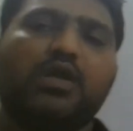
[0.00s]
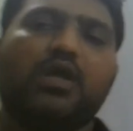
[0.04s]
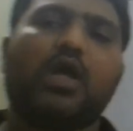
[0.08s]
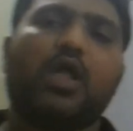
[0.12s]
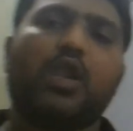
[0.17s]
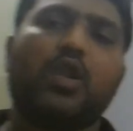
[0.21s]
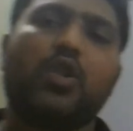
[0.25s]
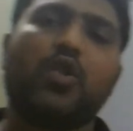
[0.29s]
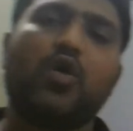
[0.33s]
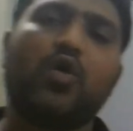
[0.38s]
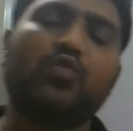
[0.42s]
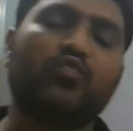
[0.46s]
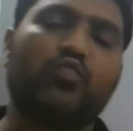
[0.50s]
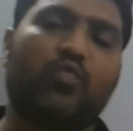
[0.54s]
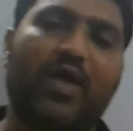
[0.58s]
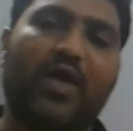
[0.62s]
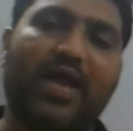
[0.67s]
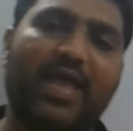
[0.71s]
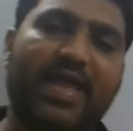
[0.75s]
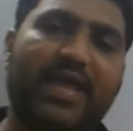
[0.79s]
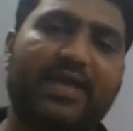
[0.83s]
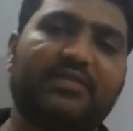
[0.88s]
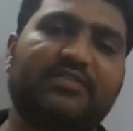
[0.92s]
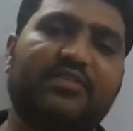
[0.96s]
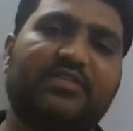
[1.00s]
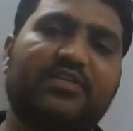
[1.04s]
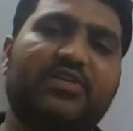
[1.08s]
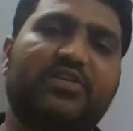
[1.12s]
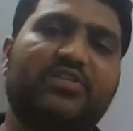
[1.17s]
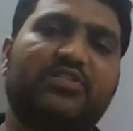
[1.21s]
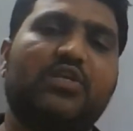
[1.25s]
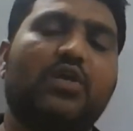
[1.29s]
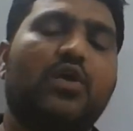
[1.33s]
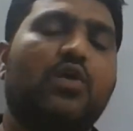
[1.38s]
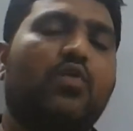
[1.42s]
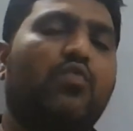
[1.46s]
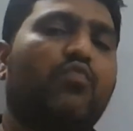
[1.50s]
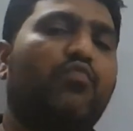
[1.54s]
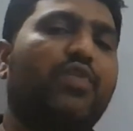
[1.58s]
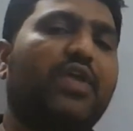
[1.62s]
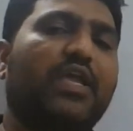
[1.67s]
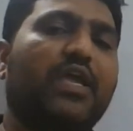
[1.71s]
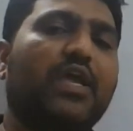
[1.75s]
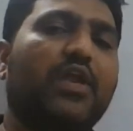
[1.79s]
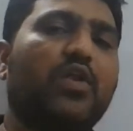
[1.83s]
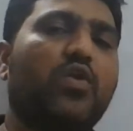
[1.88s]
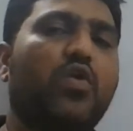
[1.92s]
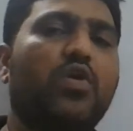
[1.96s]
along y-axis we
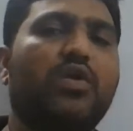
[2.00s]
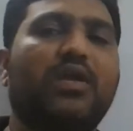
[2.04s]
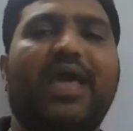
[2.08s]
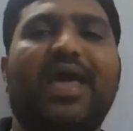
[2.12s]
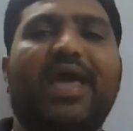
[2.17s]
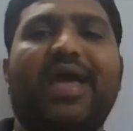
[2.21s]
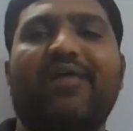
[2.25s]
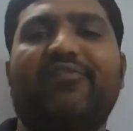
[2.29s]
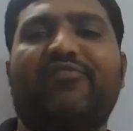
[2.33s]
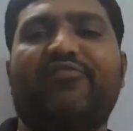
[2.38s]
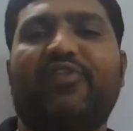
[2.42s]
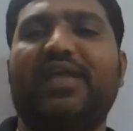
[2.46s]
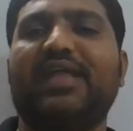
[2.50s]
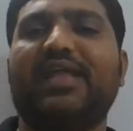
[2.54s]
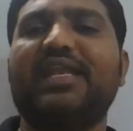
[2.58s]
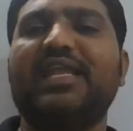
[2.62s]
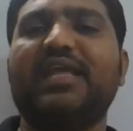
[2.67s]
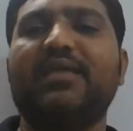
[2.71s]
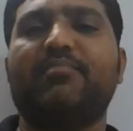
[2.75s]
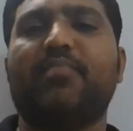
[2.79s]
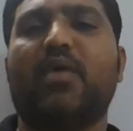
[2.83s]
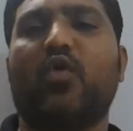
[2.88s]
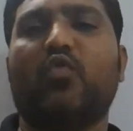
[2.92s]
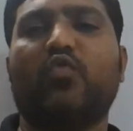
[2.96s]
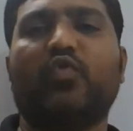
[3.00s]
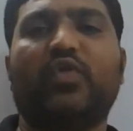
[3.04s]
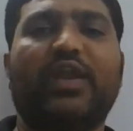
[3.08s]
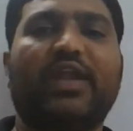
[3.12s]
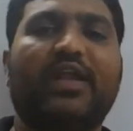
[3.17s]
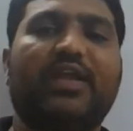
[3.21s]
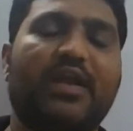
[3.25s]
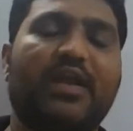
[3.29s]
cannot have any boundary